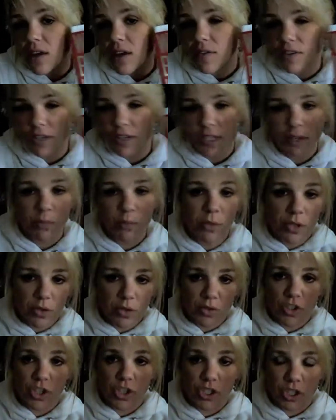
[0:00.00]
For someone
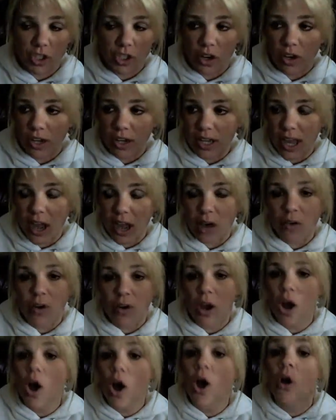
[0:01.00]
who's just starting
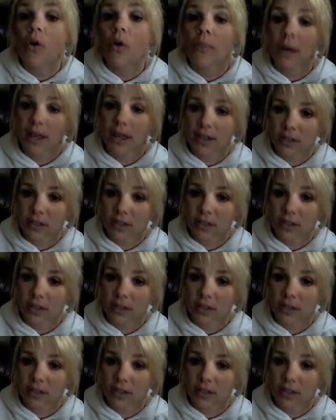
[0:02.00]
out, oh my